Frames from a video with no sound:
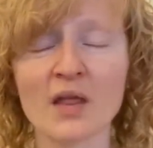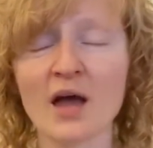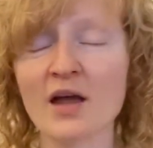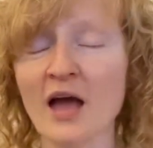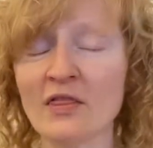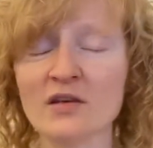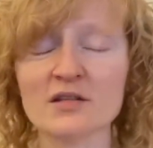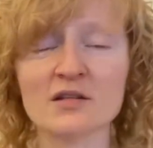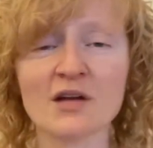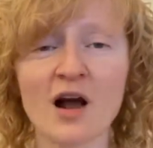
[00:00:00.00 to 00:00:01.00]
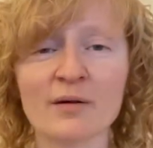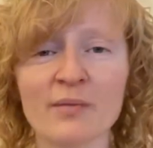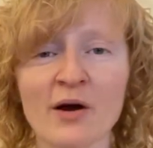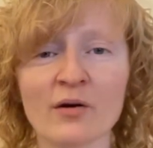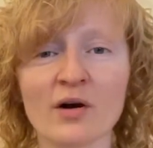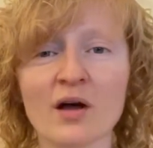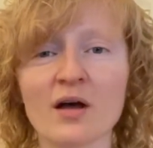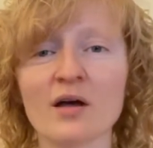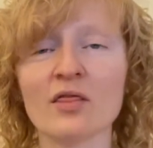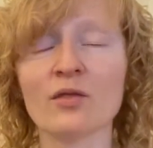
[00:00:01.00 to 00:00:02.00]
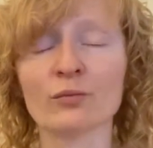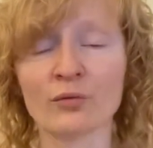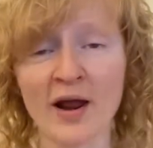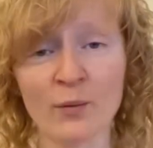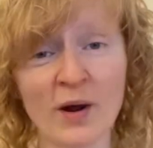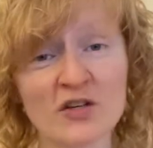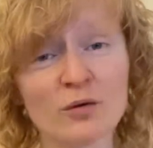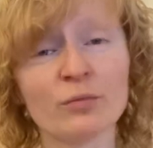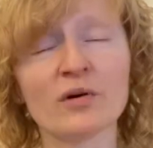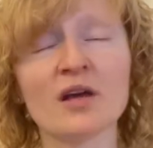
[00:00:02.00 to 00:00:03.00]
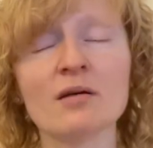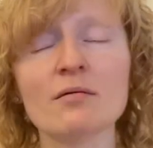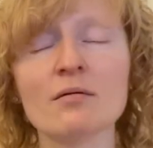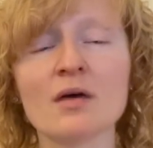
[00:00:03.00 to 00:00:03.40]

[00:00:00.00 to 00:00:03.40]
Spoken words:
Again, this is not about the right way to breathe,